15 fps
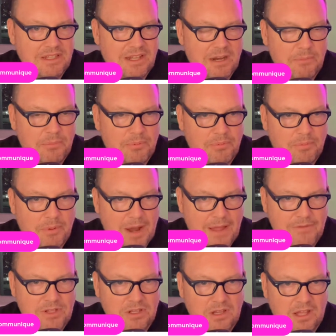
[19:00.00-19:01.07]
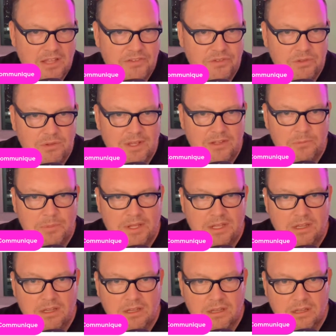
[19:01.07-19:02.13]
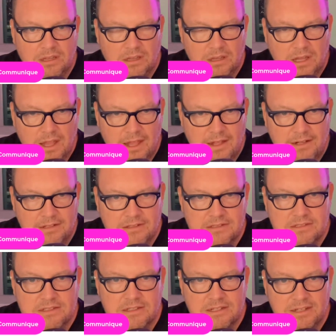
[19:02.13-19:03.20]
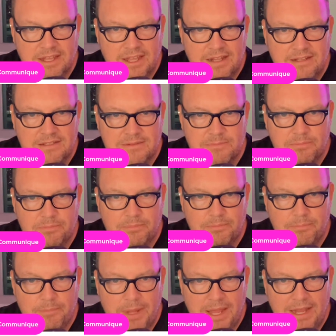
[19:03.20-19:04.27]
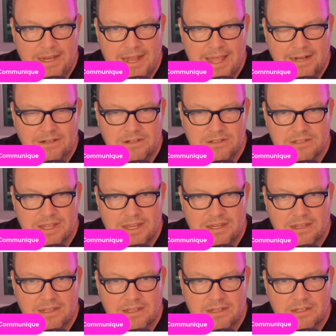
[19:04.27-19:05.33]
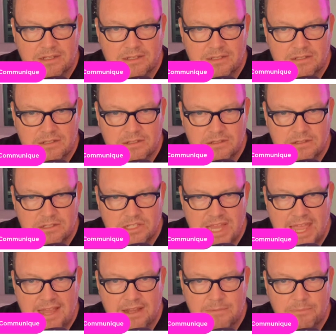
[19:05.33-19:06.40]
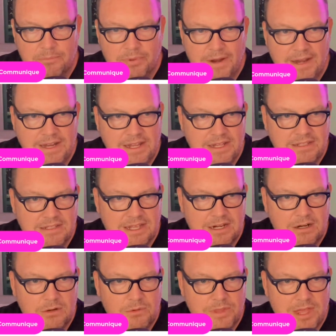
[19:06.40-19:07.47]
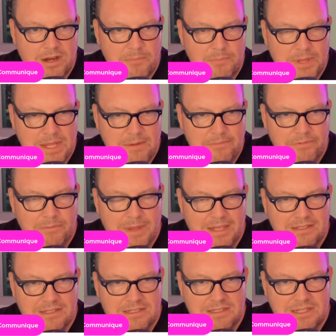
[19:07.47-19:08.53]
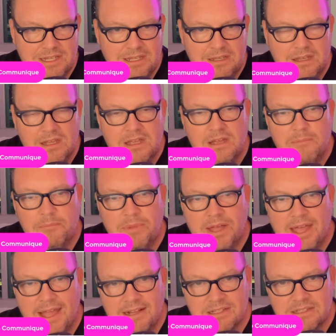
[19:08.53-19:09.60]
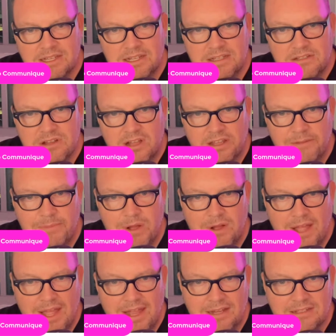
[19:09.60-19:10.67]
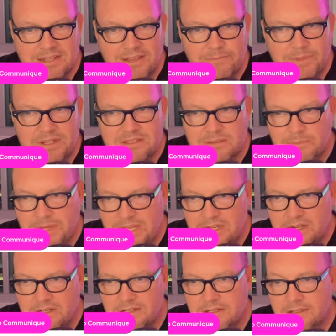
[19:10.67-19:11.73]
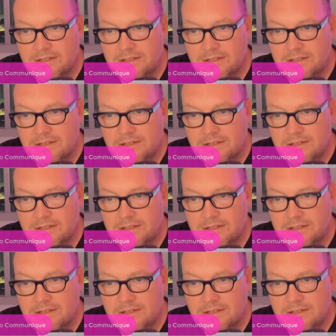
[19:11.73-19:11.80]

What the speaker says: that a private lawsuit has been lodged against paid actors like Shaq, Brady, etc., without a peep from SEC, but Hexagons talking about Hex have been subpoenaed.